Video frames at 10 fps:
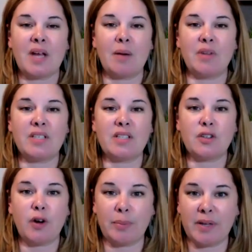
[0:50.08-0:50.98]
And this is a
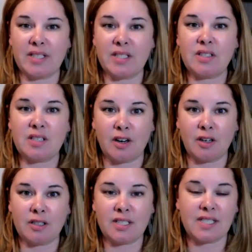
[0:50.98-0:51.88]
great place to
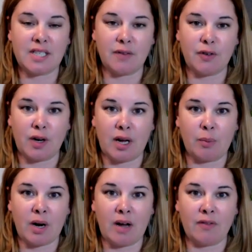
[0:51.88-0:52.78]
start to see if your
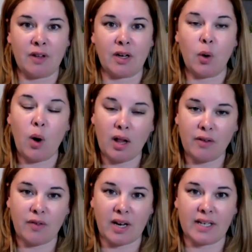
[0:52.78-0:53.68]
nonprofit
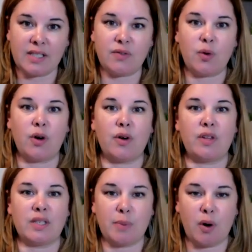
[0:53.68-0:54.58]
qualifies for
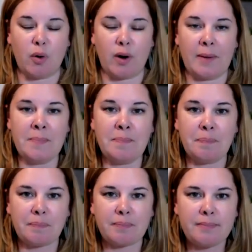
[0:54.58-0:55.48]
this program.
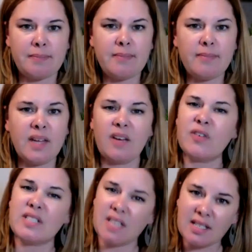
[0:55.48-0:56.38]
If
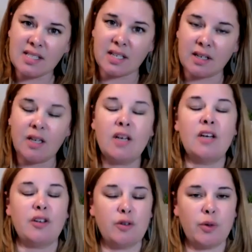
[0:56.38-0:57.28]
it doesn't,
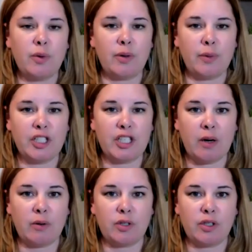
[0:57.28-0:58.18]
you do want to reach
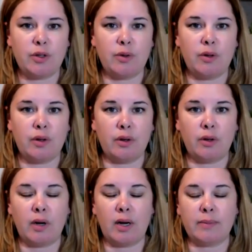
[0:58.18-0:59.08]
out to the
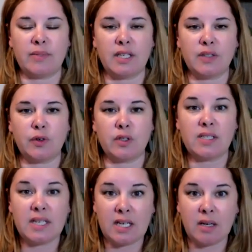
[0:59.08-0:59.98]
Salesforce
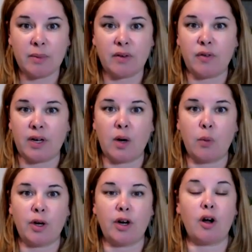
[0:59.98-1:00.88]
team and find out
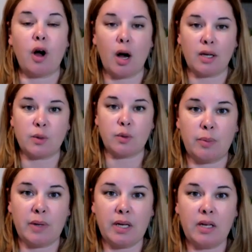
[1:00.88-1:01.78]
what your cost
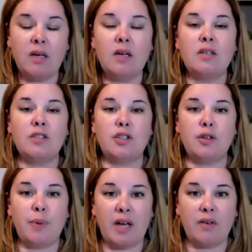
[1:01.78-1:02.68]
be
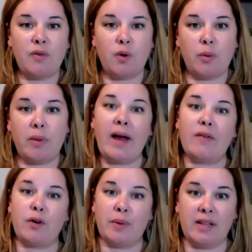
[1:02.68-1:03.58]
to pay for the
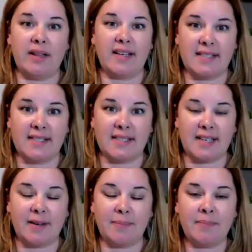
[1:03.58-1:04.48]
platform and the
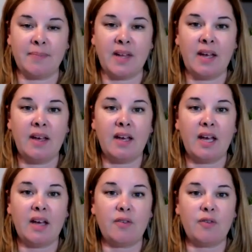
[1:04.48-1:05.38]
licensing.
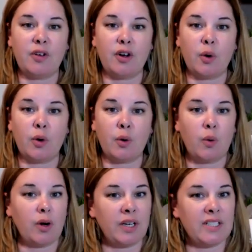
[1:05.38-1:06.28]
If your
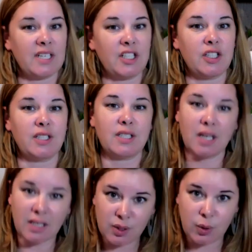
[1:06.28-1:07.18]
organization
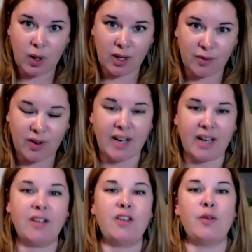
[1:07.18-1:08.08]
does
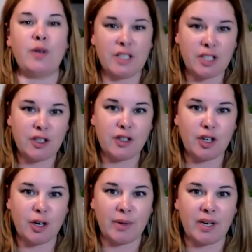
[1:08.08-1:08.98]
qualify, you need to
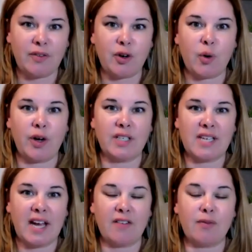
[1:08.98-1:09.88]
determine if you're going to
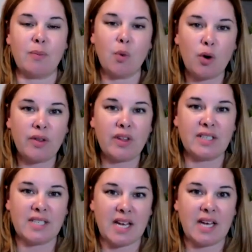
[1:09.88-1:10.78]
have more
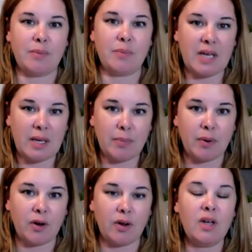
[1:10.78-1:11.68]
than 10
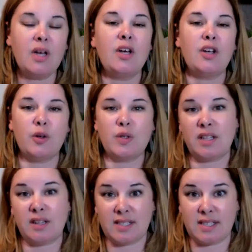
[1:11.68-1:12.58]
people
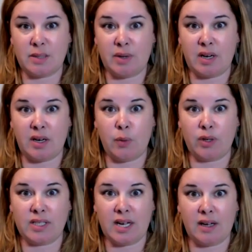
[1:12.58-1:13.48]
using the system at any
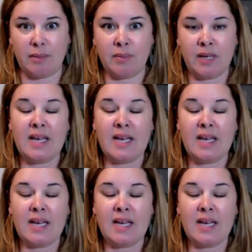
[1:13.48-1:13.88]
one time.